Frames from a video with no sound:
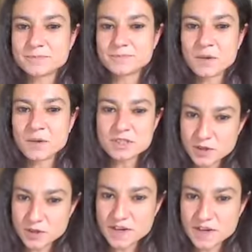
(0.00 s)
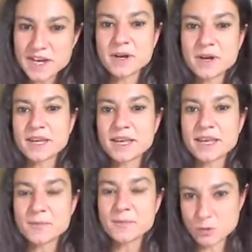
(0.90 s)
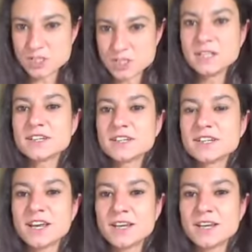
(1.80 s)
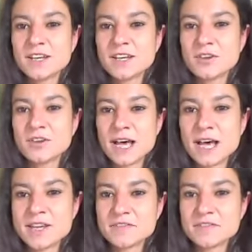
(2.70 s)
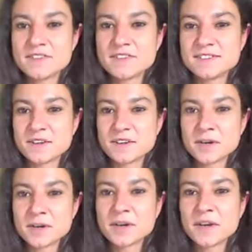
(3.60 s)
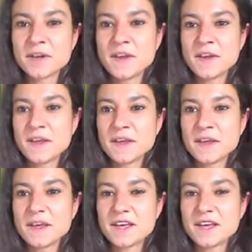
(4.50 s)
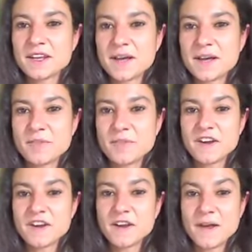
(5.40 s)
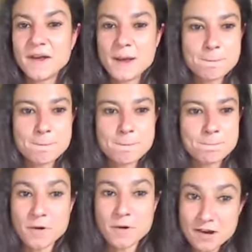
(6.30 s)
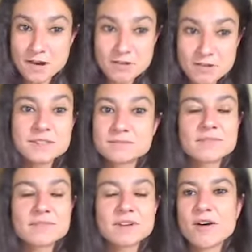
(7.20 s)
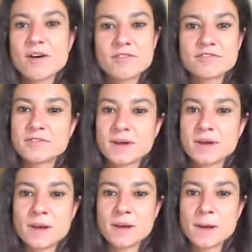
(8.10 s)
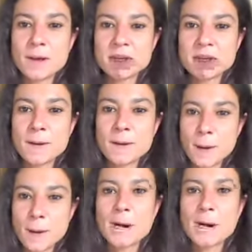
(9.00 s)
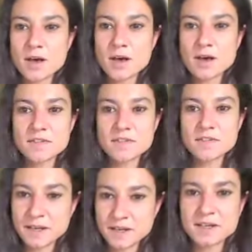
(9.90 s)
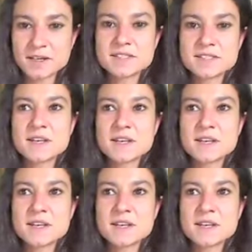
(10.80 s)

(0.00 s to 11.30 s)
I was ordained by Gempo Rossi in July of this year, and I'm very proud of being part of the lineage.